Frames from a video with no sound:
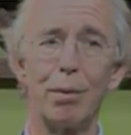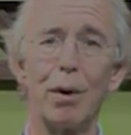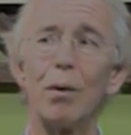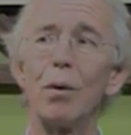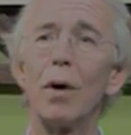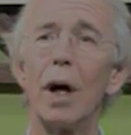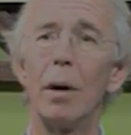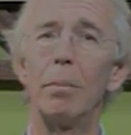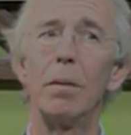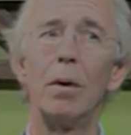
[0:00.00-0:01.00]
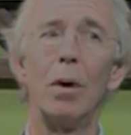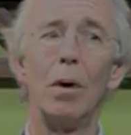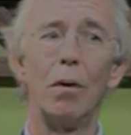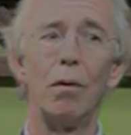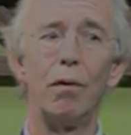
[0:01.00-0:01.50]
program
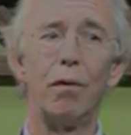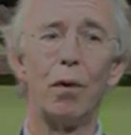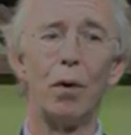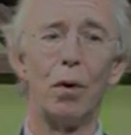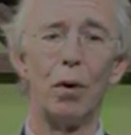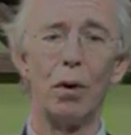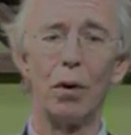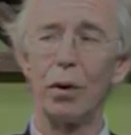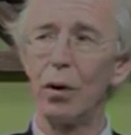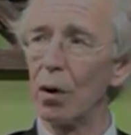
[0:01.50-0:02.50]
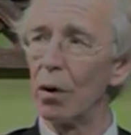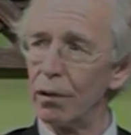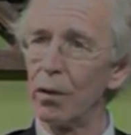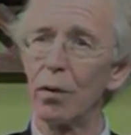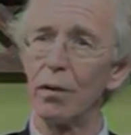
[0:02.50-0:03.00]
for, you know,
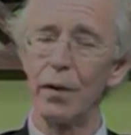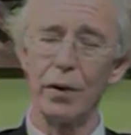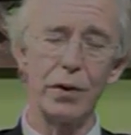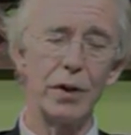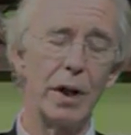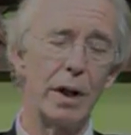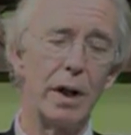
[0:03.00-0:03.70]
for a first year.